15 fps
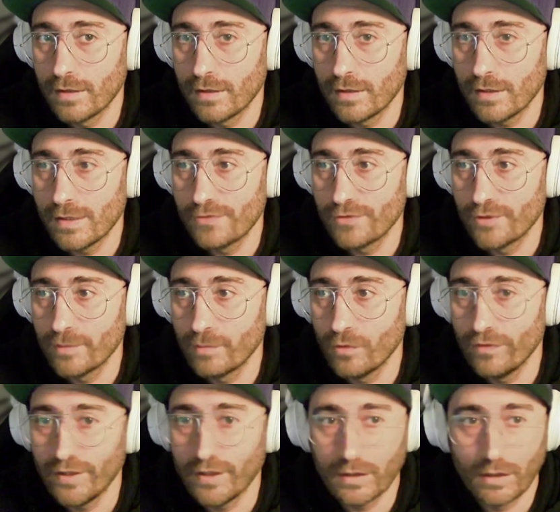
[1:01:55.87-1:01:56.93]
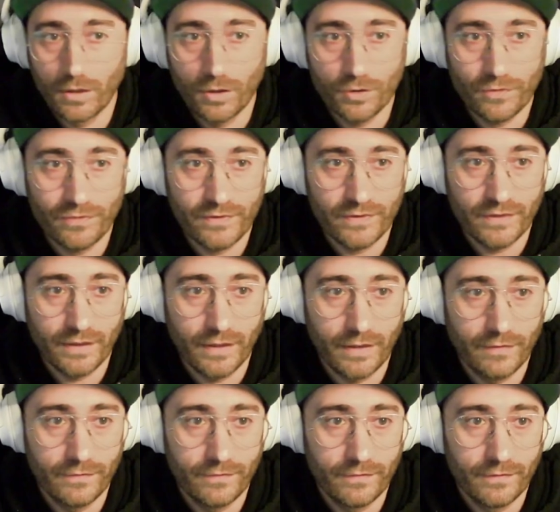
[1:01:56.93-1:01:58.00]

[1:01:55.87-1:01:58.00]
it's removing a lot of stuff.